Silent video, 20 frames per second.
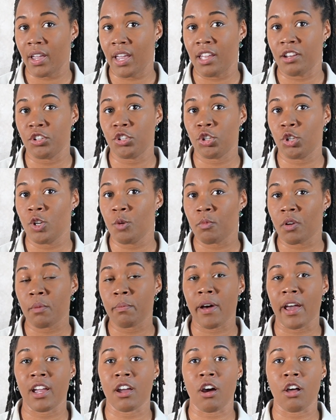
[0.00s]
in tumor
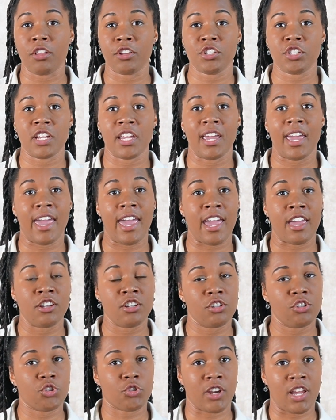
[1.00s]
biology
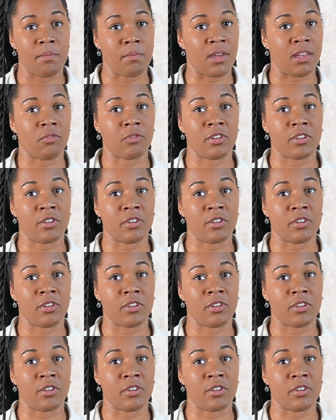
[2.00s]
and treatment